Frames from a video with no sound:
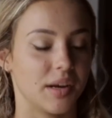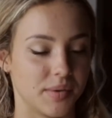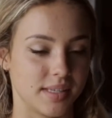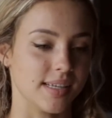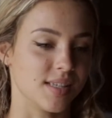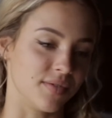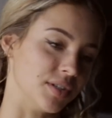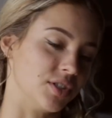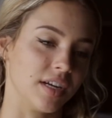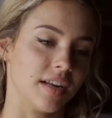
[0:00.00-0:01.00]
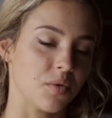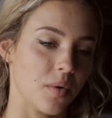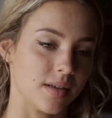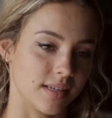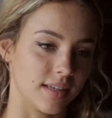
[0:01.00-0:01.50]
It was his vision. It
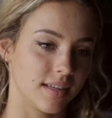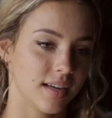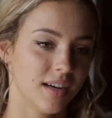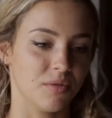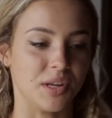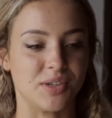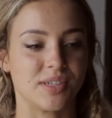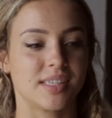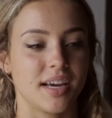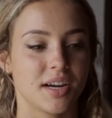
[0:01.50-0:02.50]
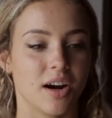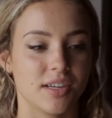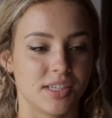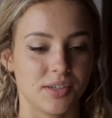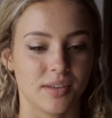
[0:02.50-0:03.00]
wasn't, when you just say a
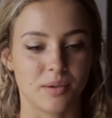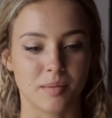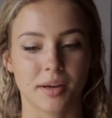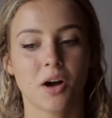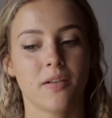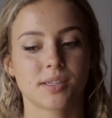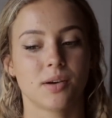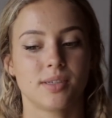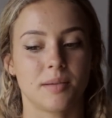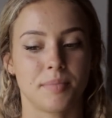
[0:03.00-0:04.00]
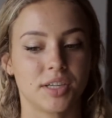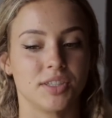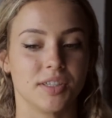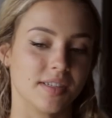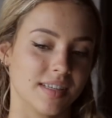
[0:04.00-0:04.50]
cartoon, like, when I'm like, oh, let's go take
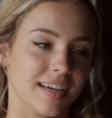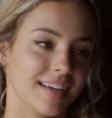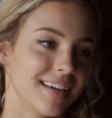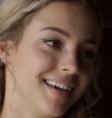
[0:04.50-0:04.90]
pictures, like,